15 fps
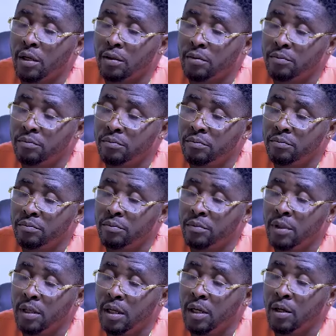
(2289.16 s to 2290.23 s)
Okay,
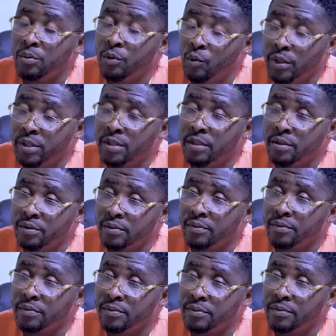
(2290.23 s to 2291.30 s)
I'll be waiting.